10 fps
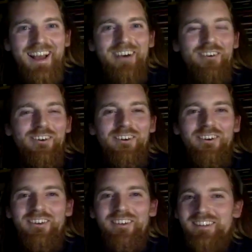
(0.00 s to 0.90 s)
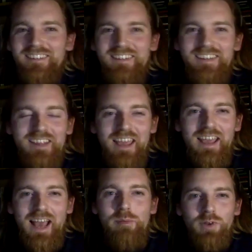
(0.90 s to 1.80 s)
or yeah. it
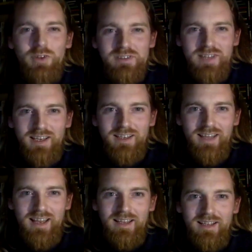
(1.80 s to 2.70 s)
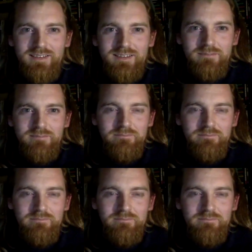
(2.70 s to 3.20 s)
happened on psychedelics,